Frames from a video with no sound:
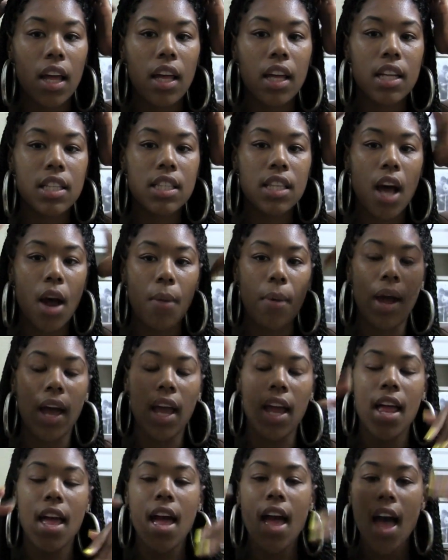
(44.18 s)
It's
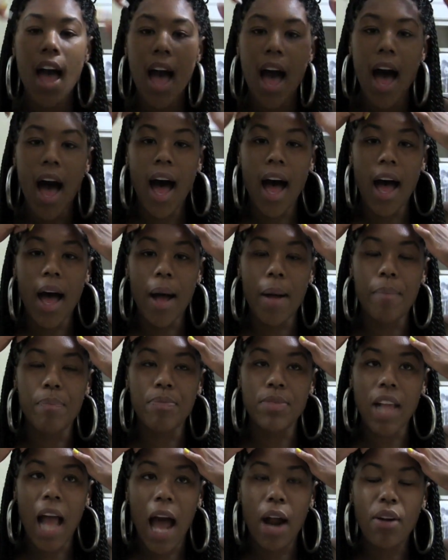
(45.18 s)
alright.
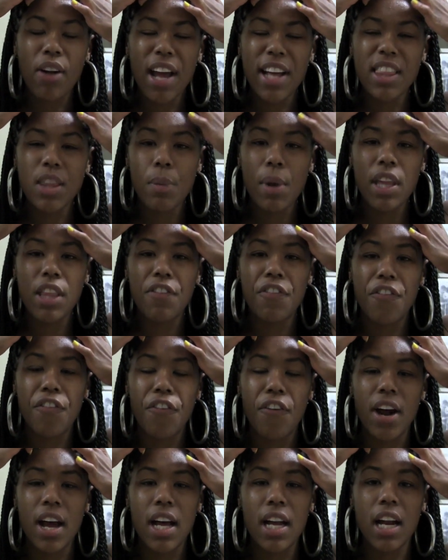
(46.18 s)
I don't like the way the
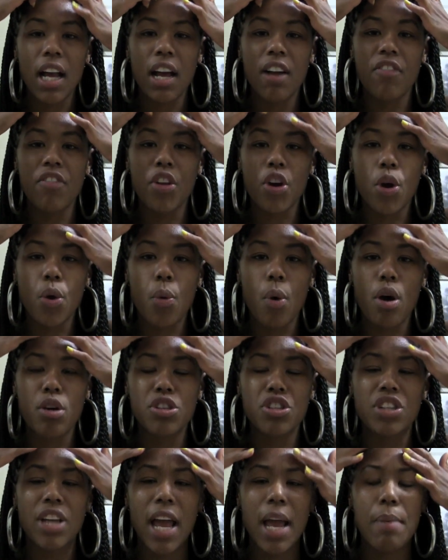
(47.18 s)
front of the
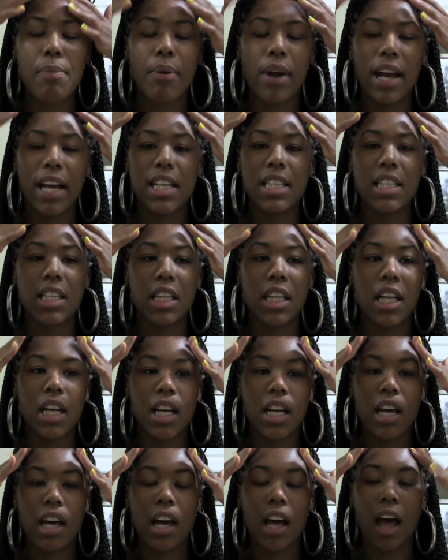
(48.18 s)
crochet braids
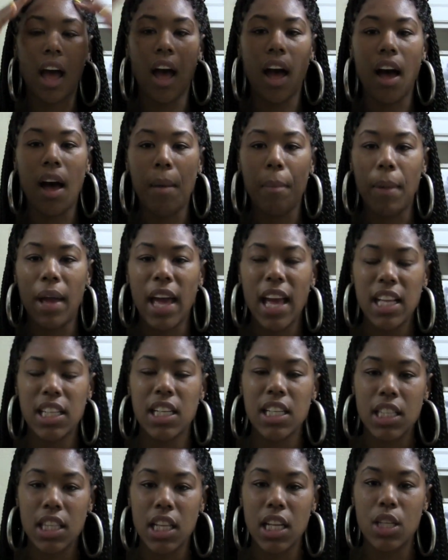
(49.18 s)
look. It
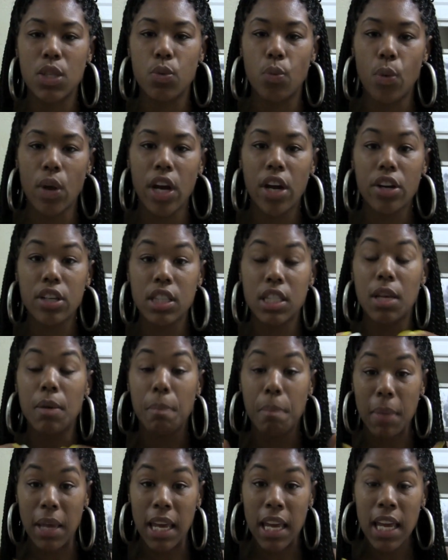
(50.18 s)
just looks weird to
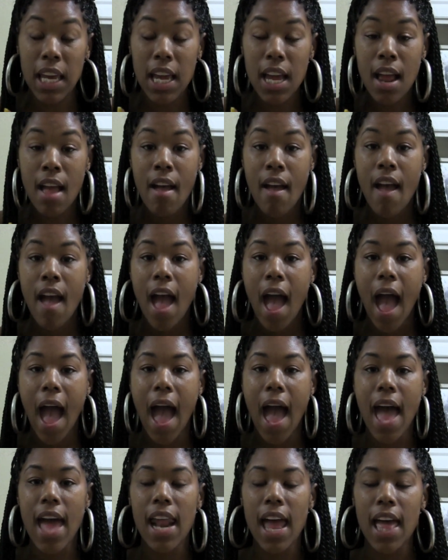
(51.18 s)
me,
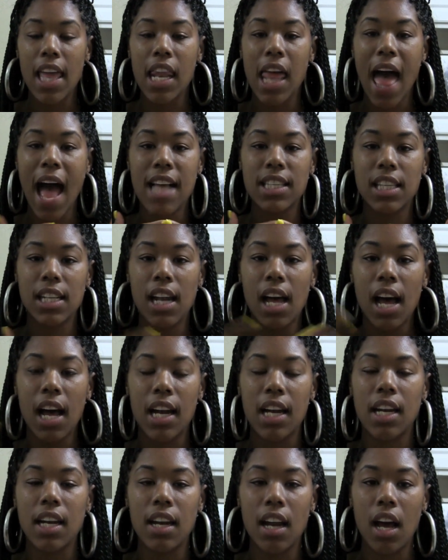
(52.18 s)
and it has
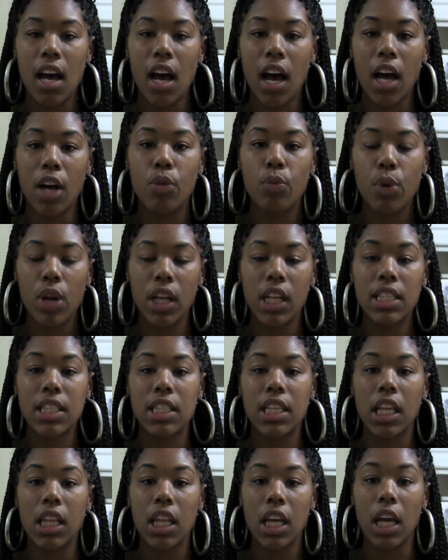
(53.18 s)
an
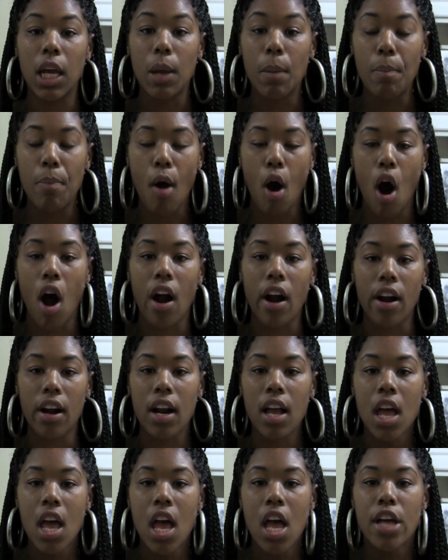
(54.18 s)
unrealistic looking part.
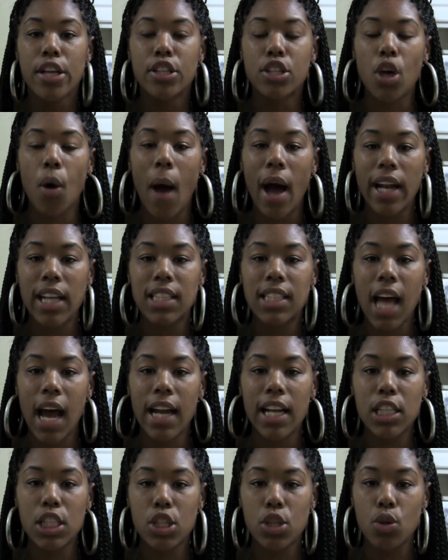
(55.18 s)
So I
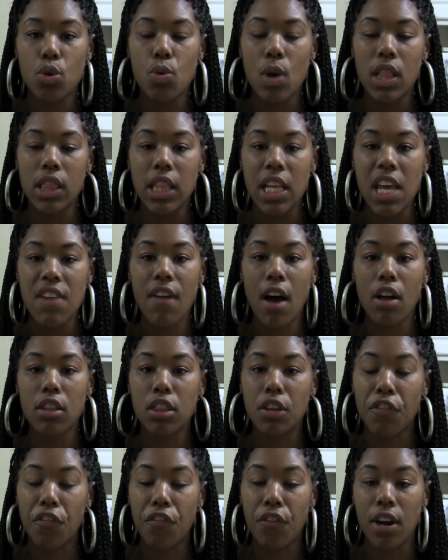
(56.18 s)
decided to leave
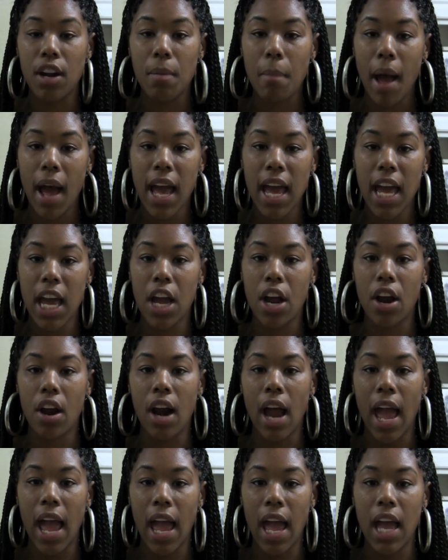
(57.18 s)
out the front of my
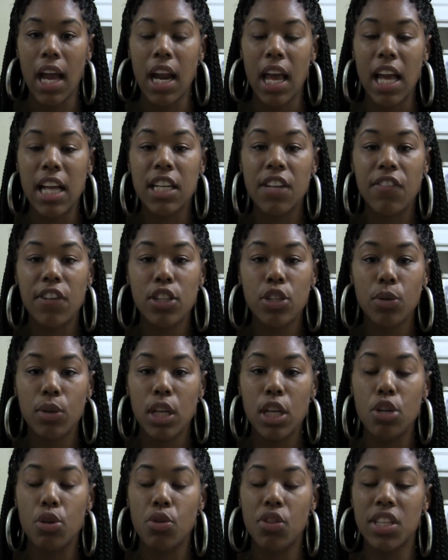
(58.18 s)
hair and
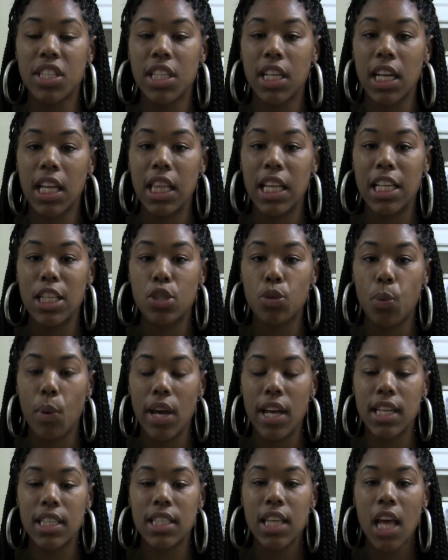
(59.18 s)
individually do the senegalese
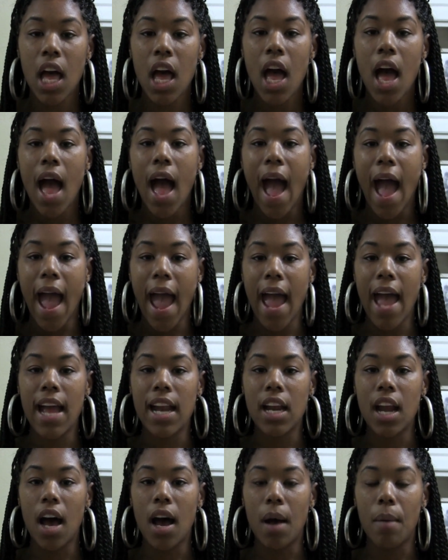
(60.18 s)
twist
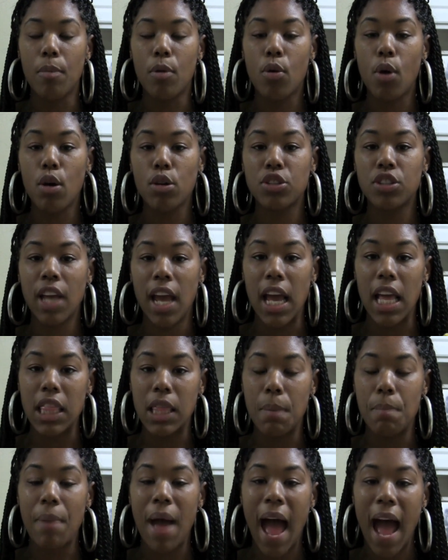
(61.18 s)
and crochet
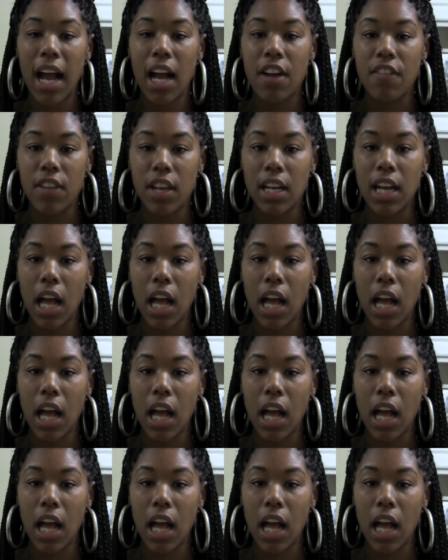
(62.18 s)
the back of it.